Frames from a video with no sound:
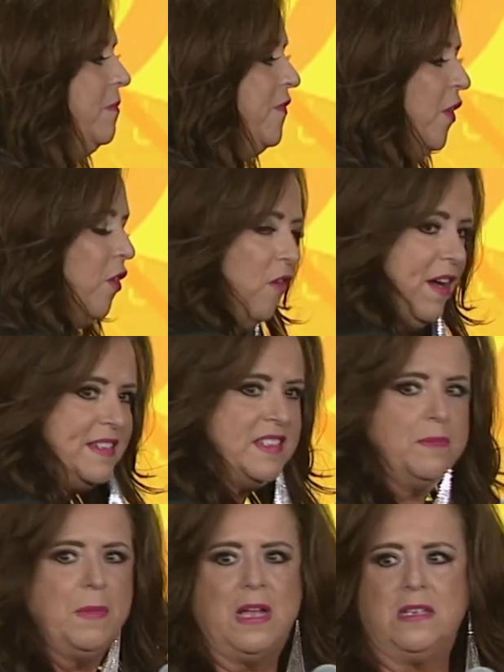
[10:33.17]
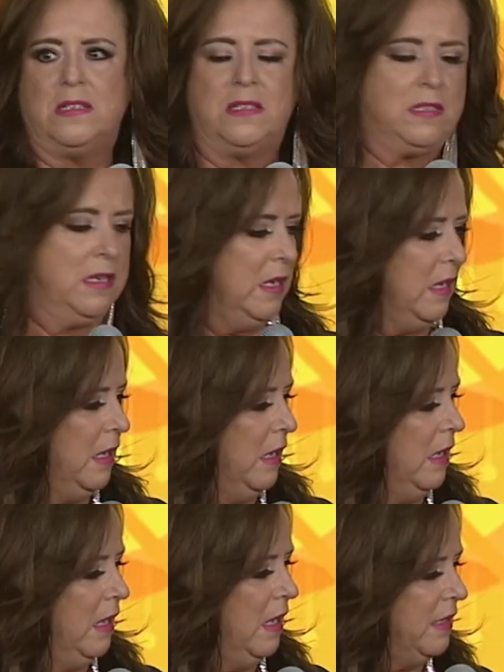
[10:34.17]
them for Christmas.
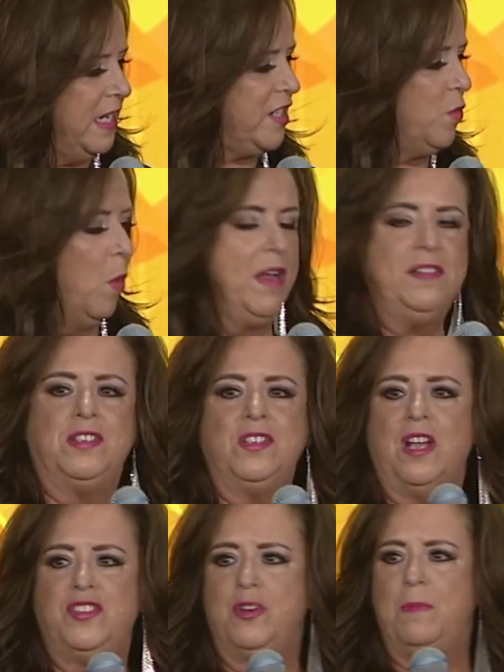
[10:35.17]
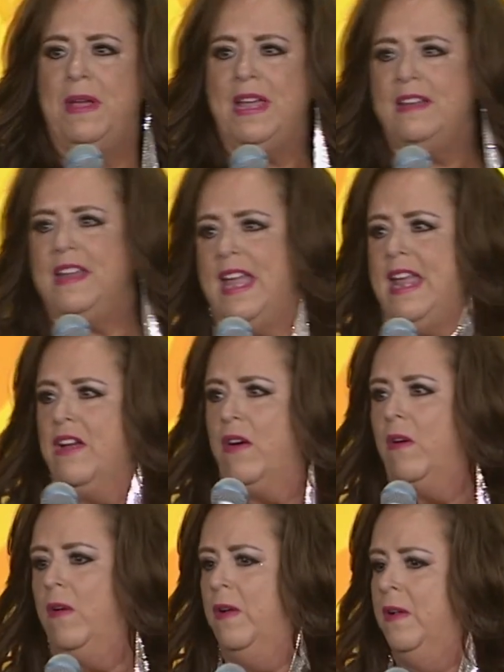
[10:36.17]
This wasn't such a big
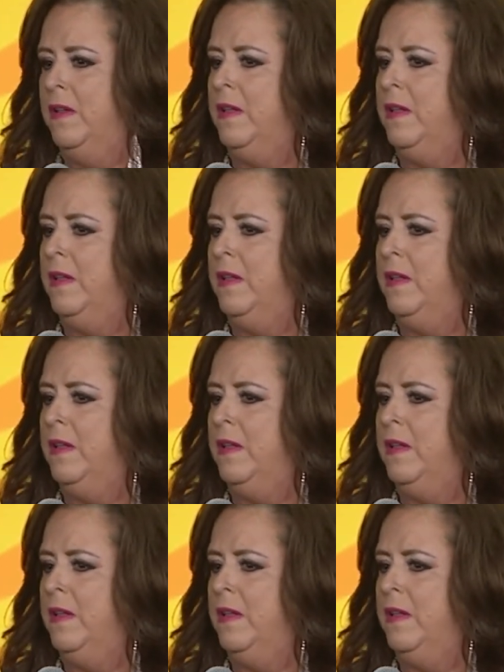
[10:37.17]
deal.